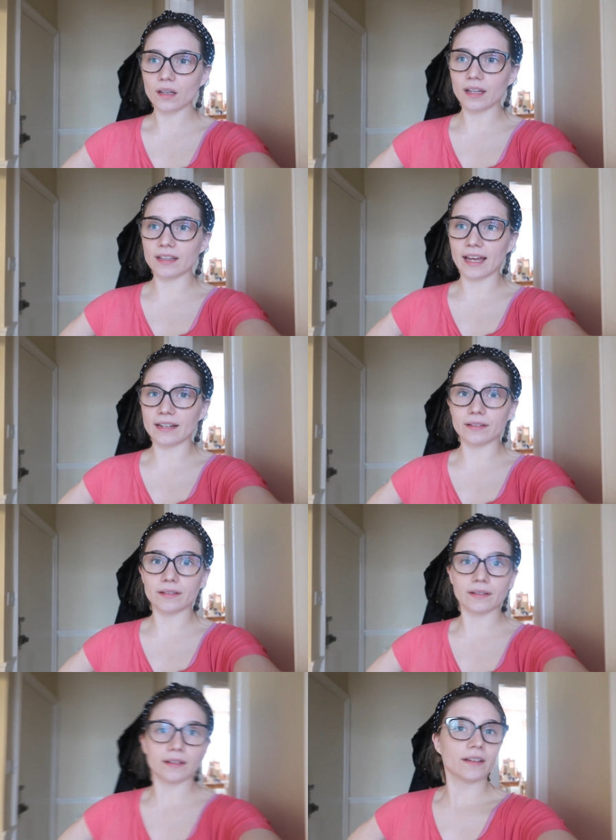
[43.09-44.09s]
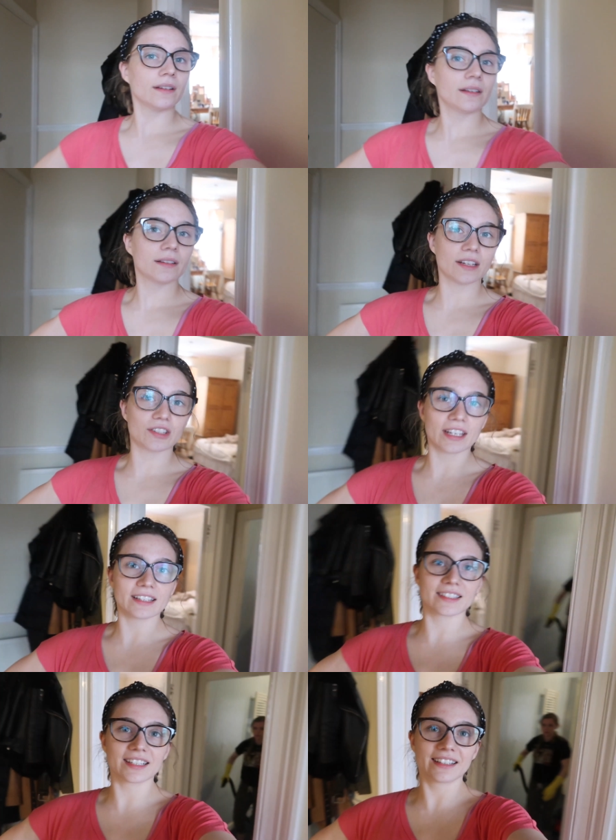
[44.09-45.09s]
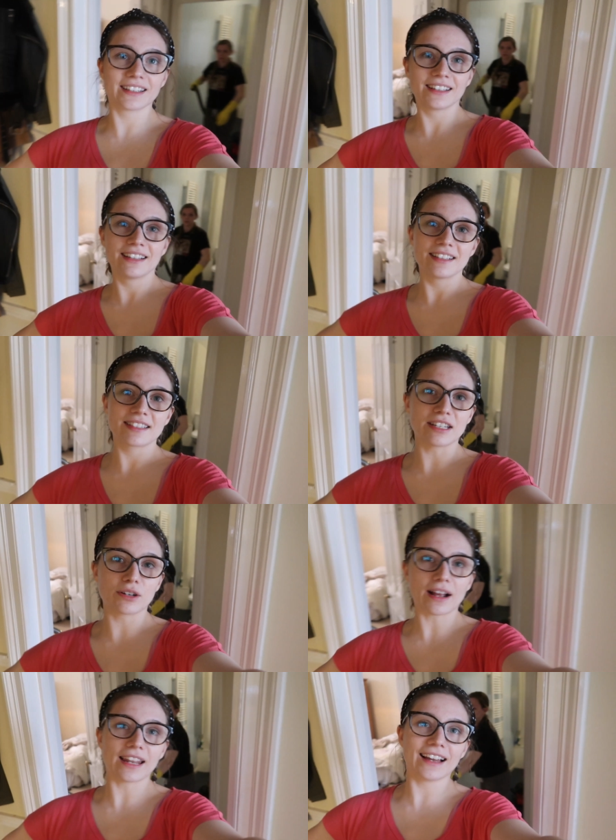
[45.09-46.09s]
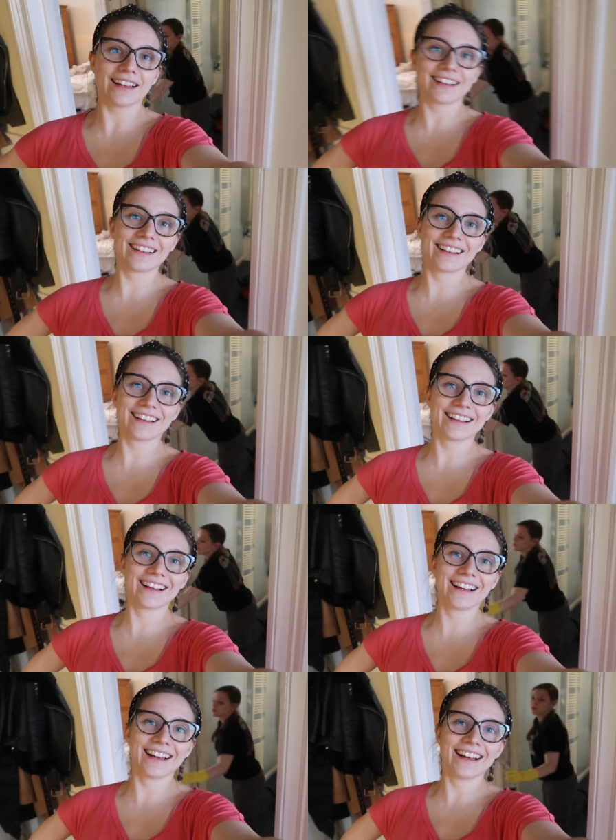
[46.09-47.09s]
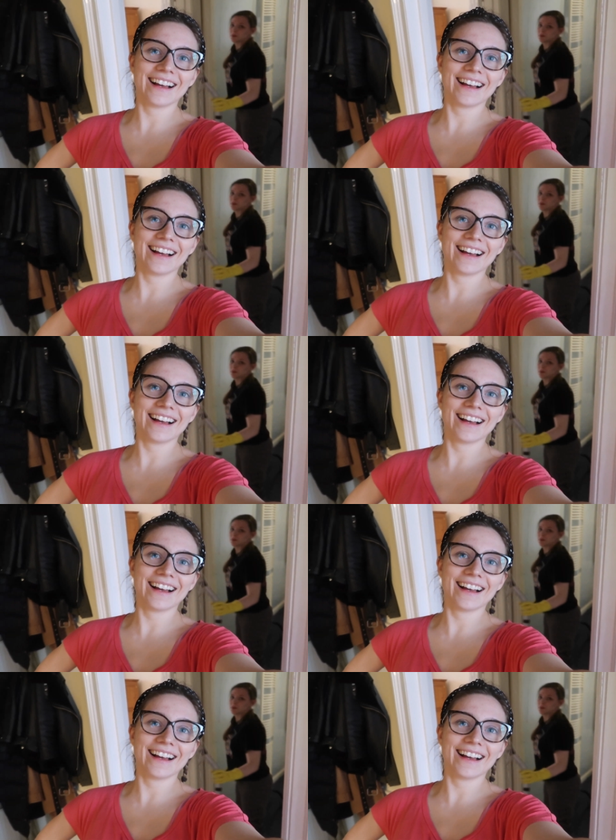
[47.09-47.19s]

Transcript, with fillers: and then there she is, Cinderella. Oh my god, I'm